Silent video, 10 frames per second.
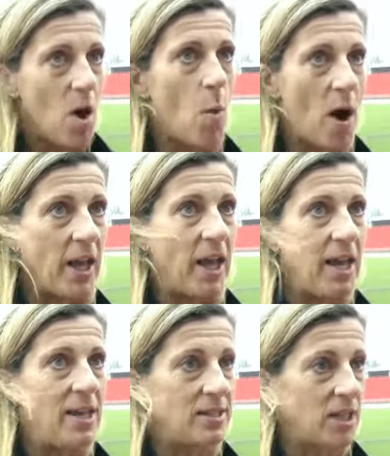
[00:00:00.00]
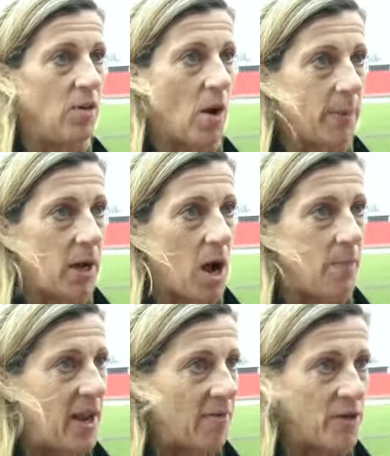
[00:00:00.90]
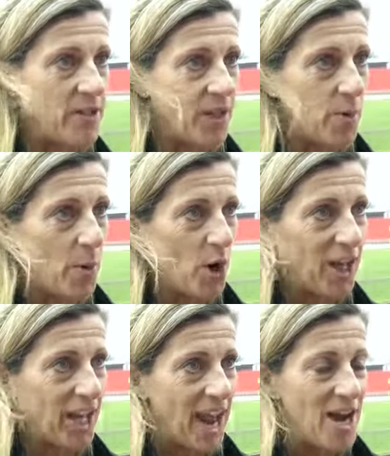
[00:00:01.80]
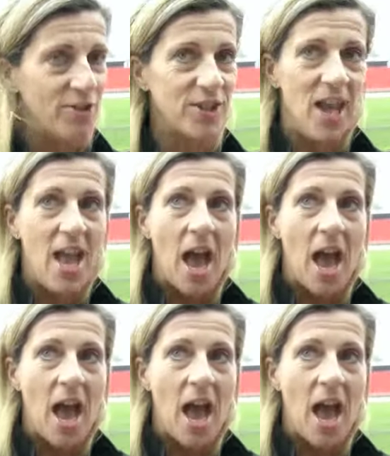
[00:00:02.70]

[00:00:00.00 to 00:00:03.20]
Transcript: one, it is the Europa Cup and every single point counts.